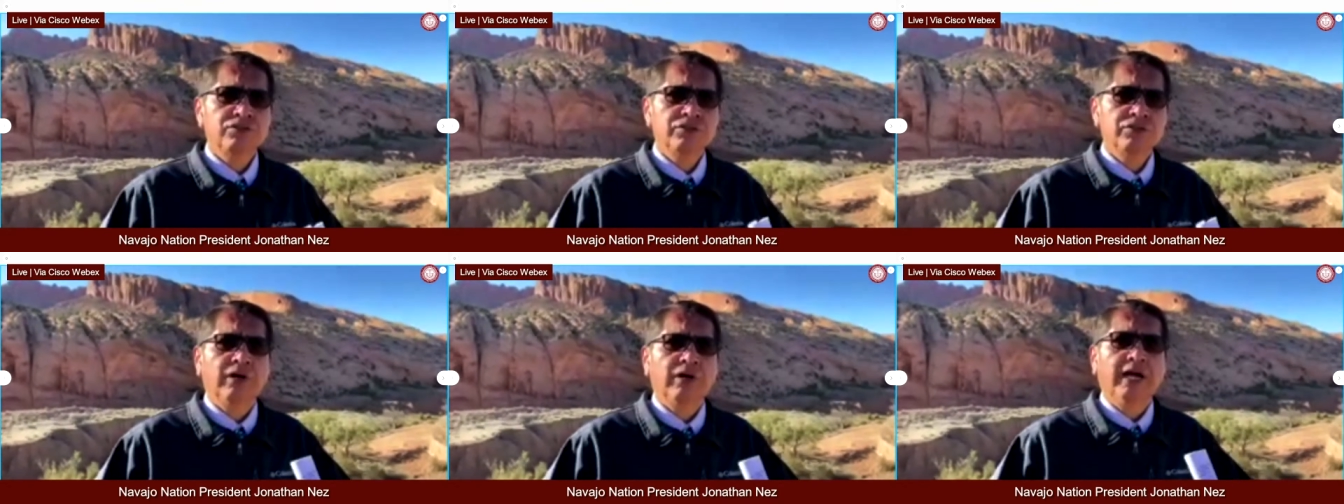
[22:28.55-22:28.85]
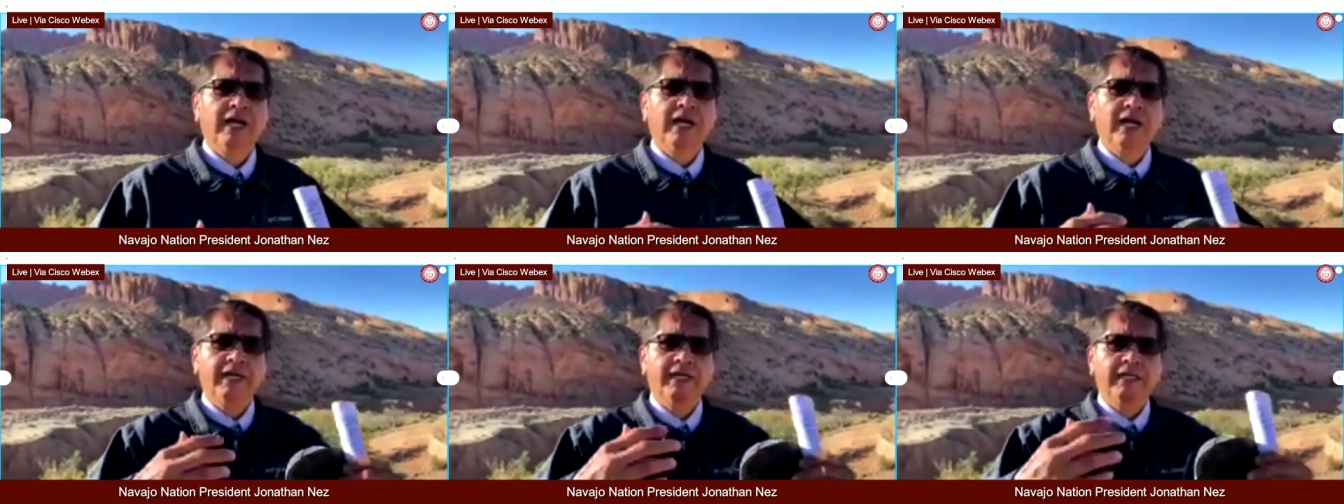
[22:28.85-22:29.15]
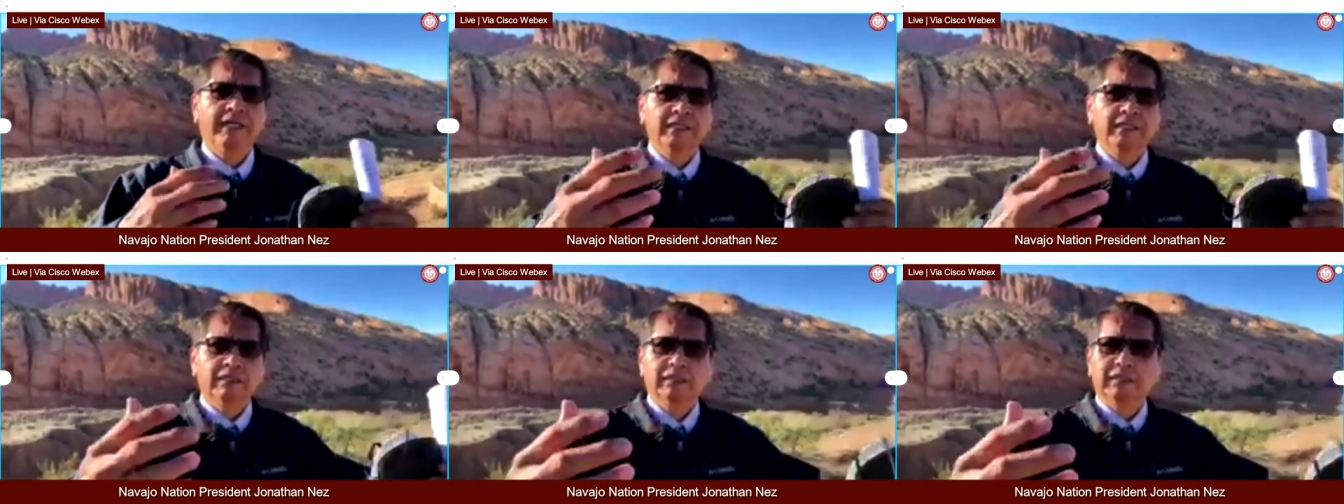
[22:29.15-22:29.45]
so
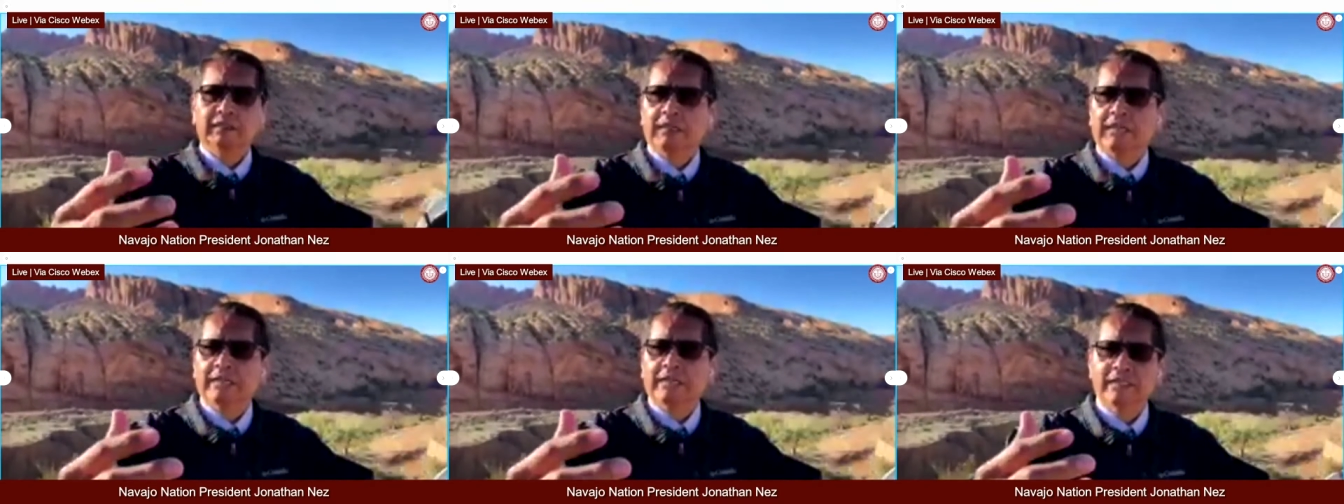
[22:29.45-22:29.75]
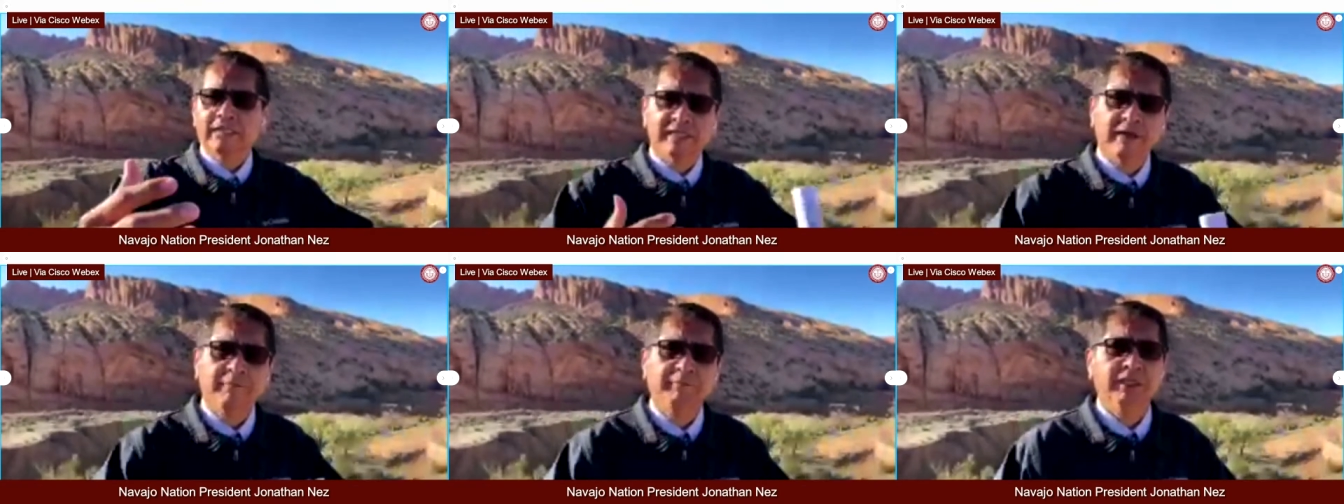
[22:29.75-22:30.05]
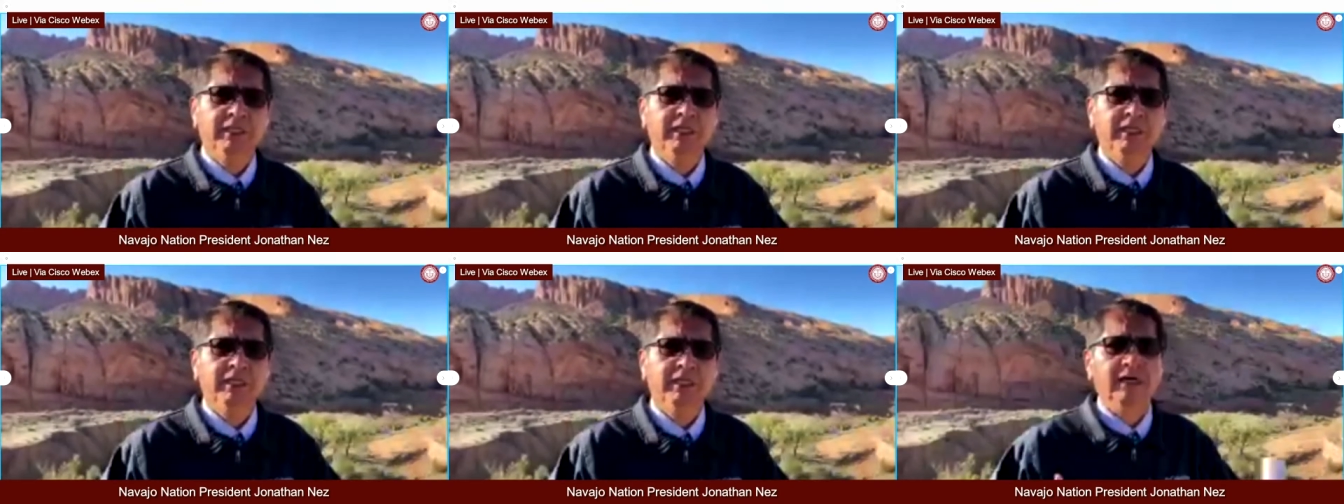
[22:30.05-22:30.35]
I
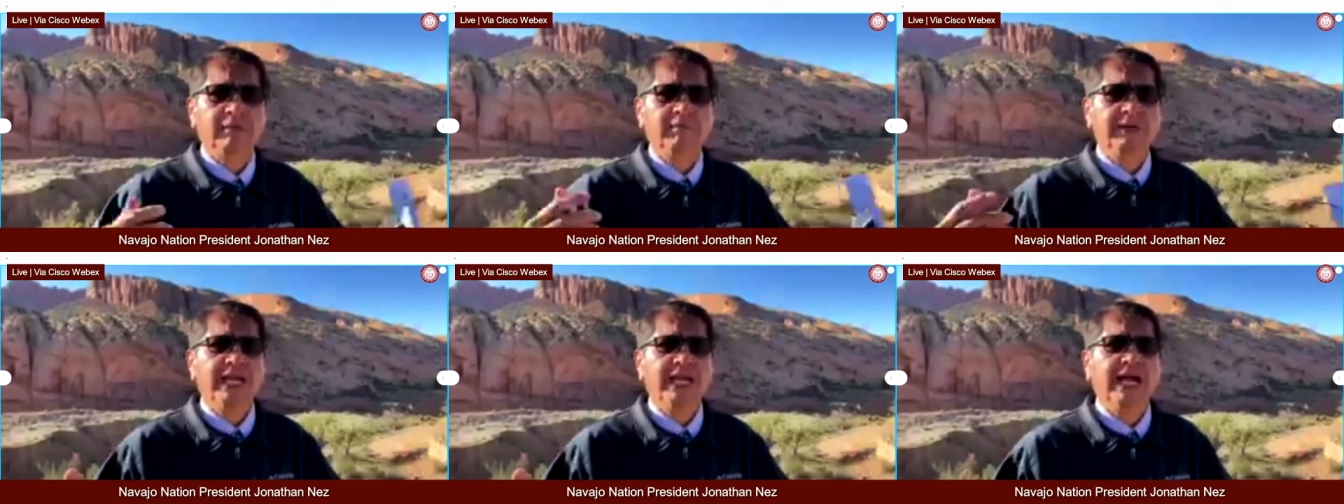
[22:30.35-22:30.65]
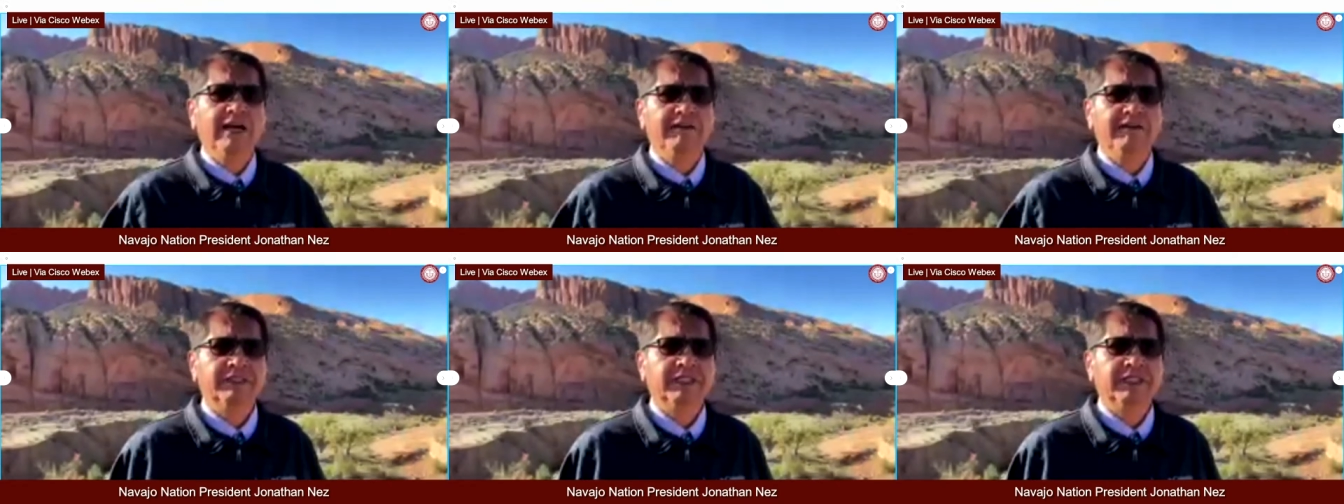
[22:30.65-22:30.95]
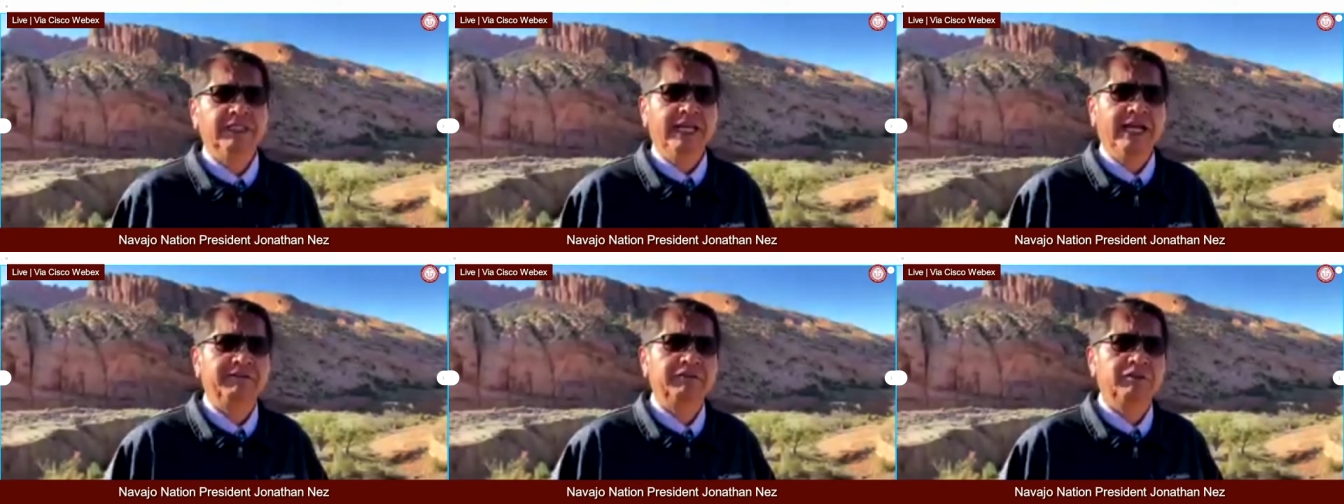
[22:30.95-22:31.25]
accepted it on
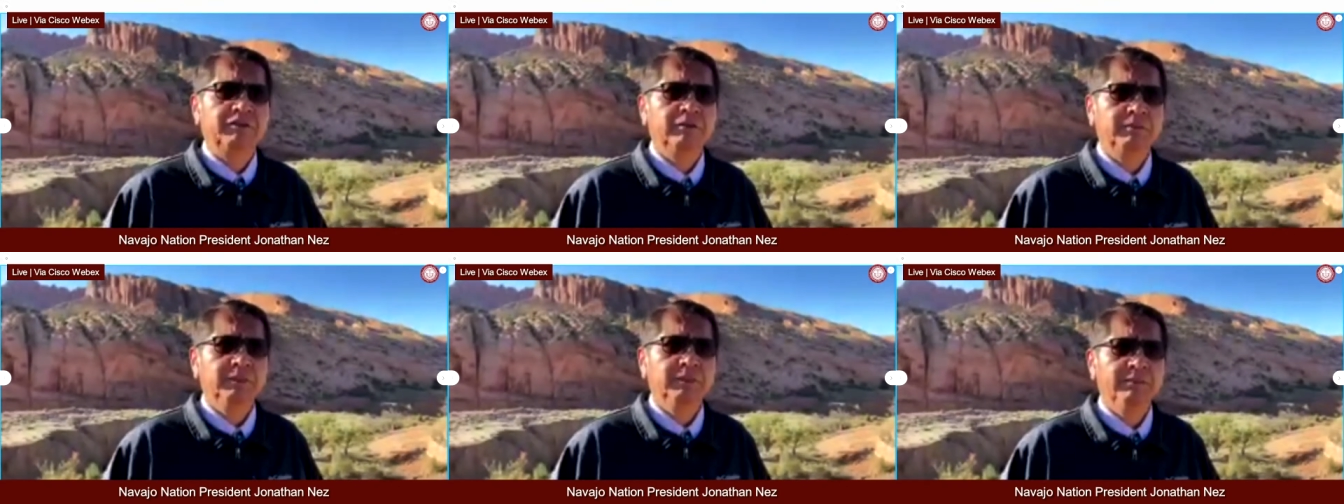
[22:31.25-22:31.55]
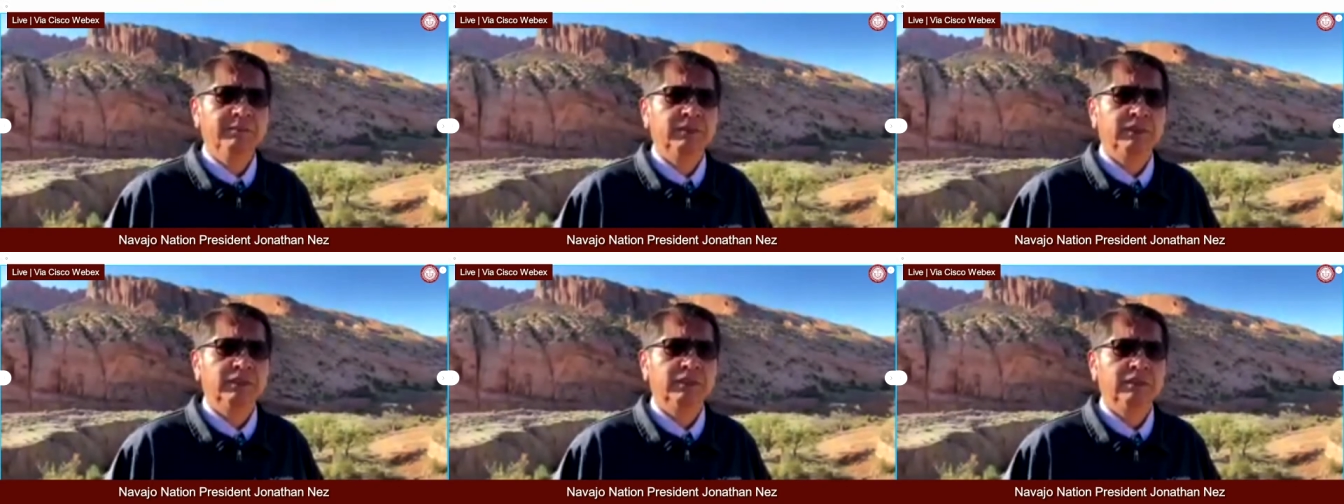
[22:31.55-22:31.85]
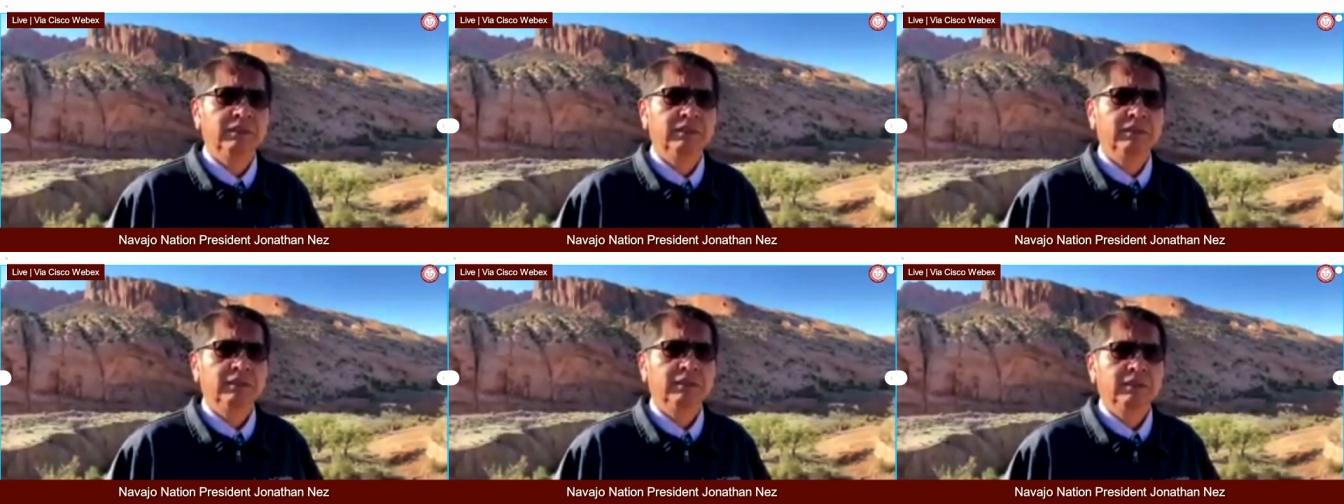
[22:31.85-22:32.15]
behalf of the Navajo people.